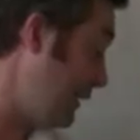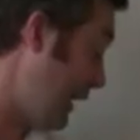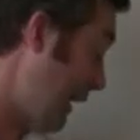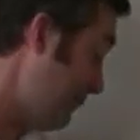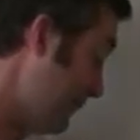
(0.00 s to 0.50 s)

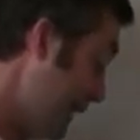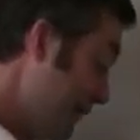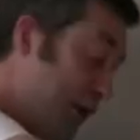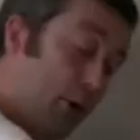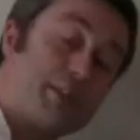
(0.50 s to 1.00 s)

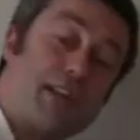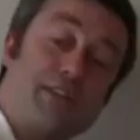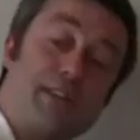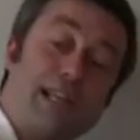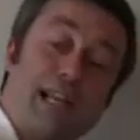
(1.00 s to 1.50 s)
Even though I tend
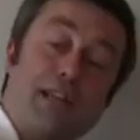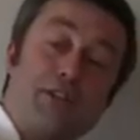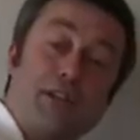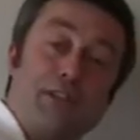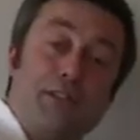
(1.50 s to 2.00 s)
to
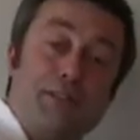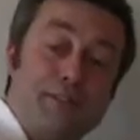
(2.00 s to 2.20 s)
neglect it